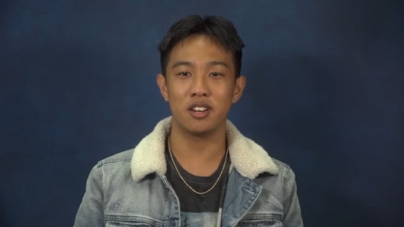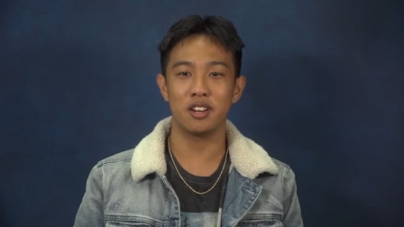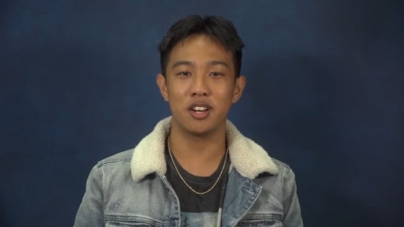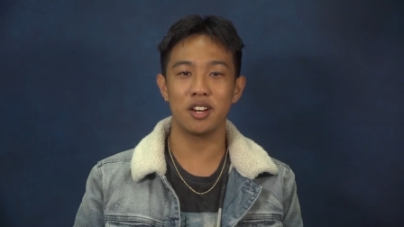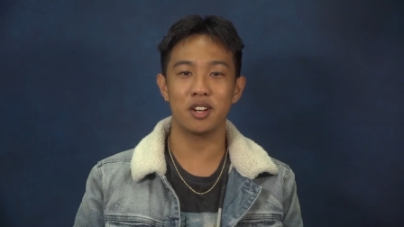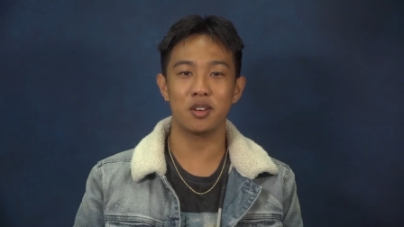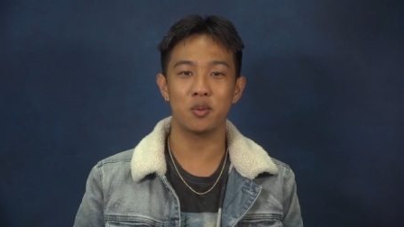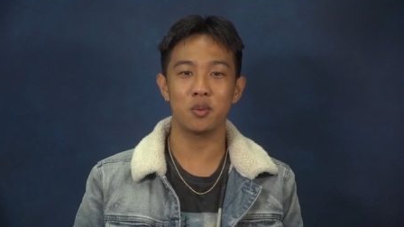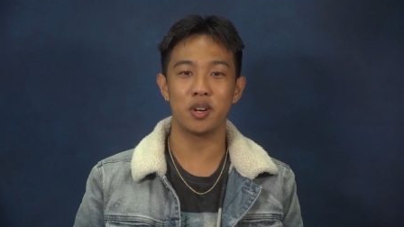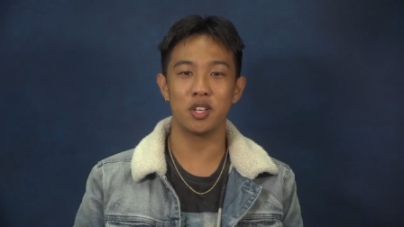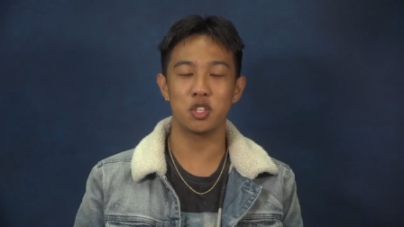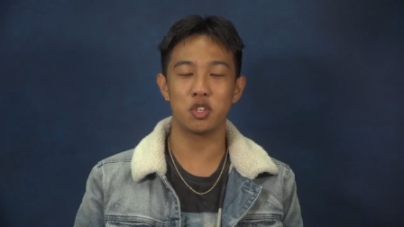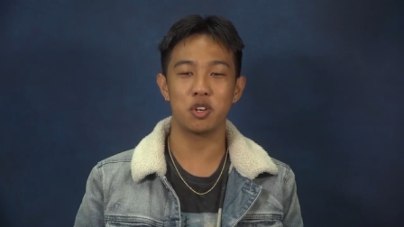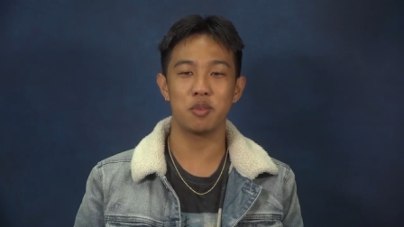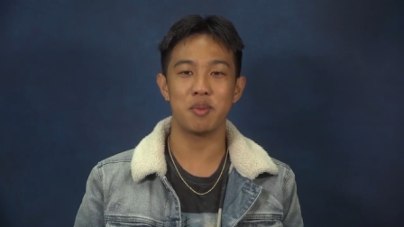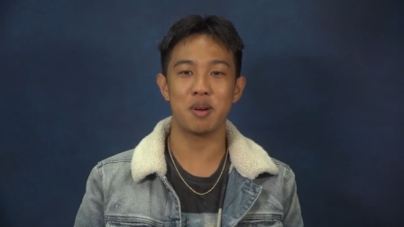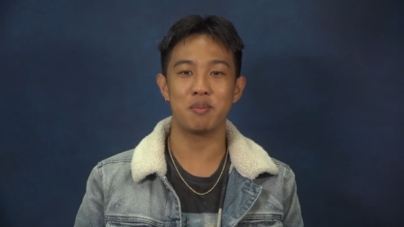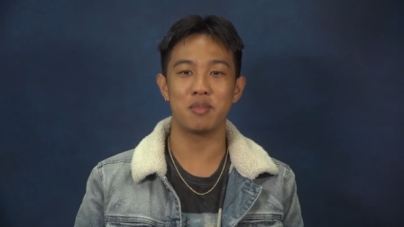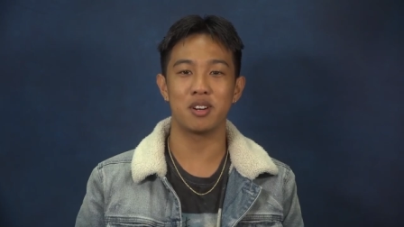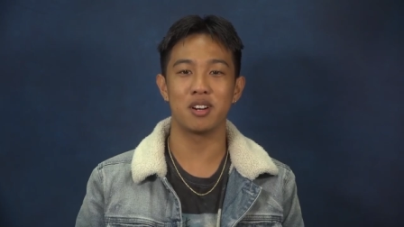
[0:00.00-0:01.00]
year one to
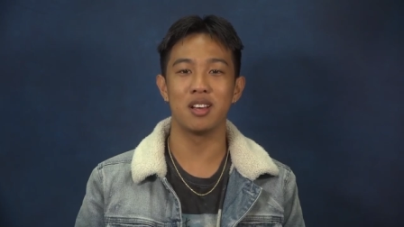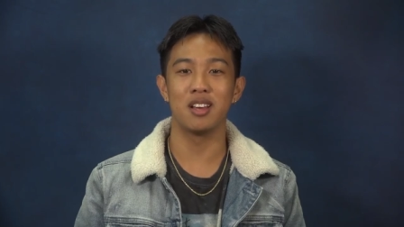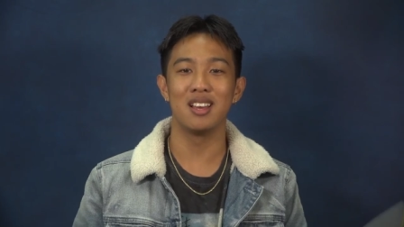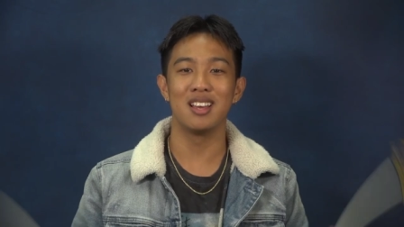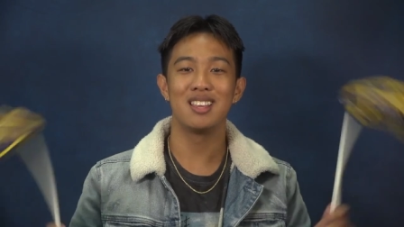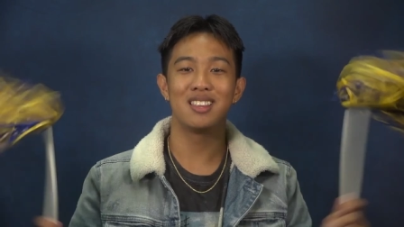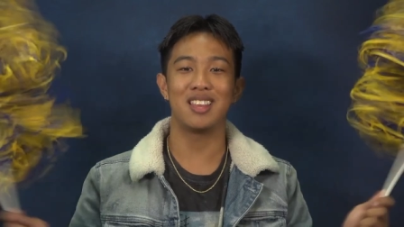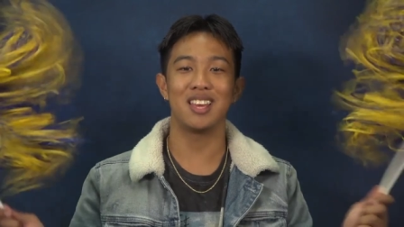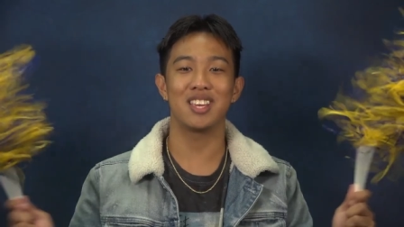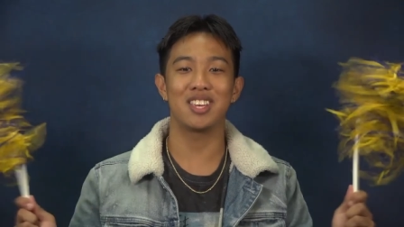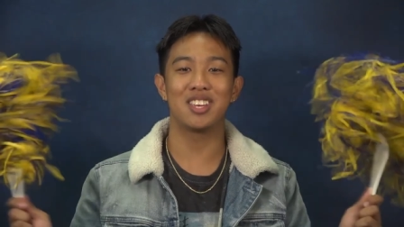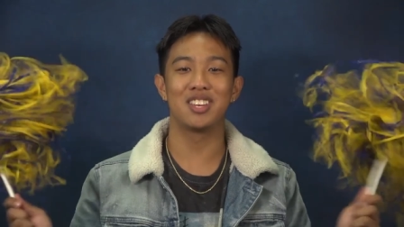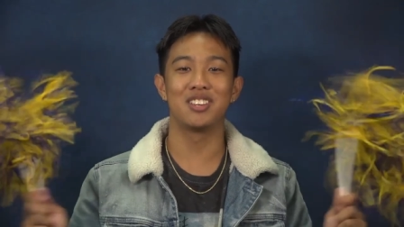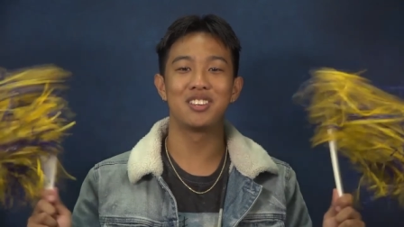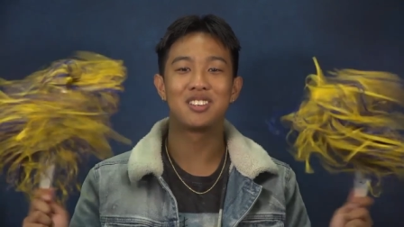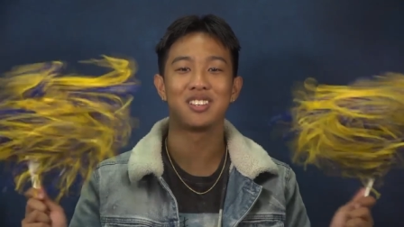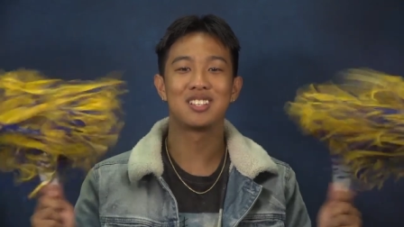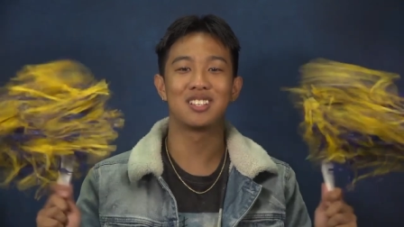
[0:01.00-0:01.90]
remember. Thank you.